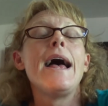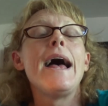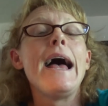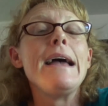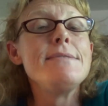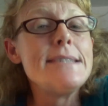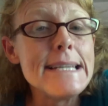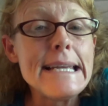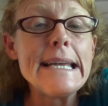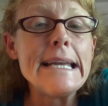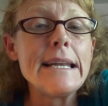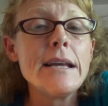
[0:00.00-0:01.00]
I've
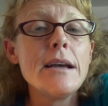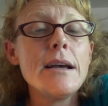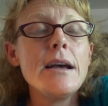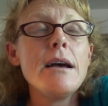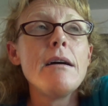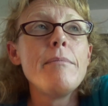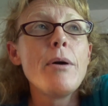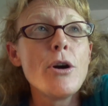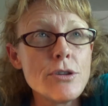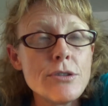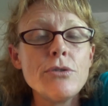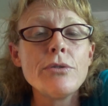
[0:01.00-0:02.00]
seen
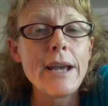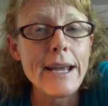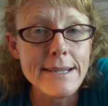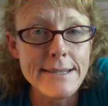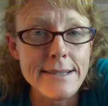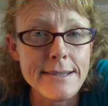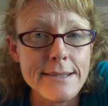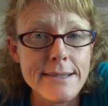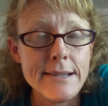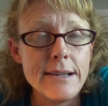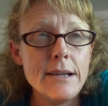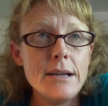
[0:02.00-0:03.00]
personal
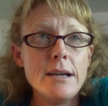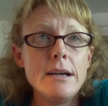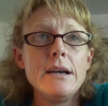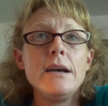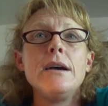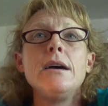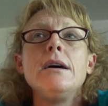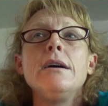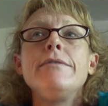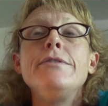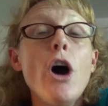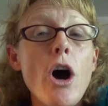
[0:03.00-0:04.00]
cases
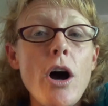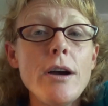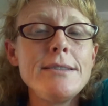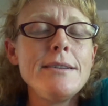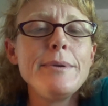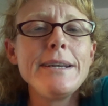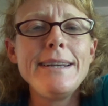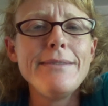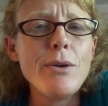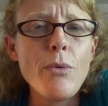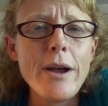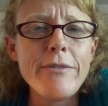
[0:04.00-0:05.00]
of dogs that have been
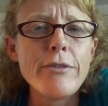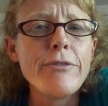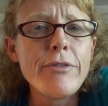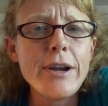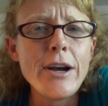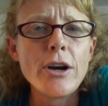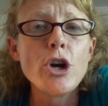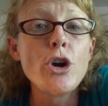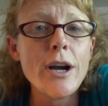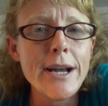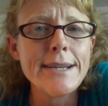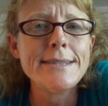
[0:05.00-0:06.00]
given away for free on
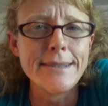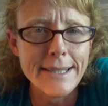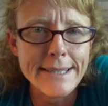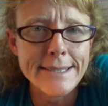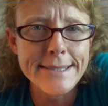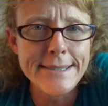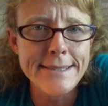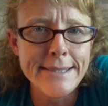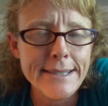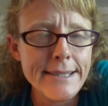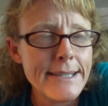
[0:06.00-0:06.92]
Craigslist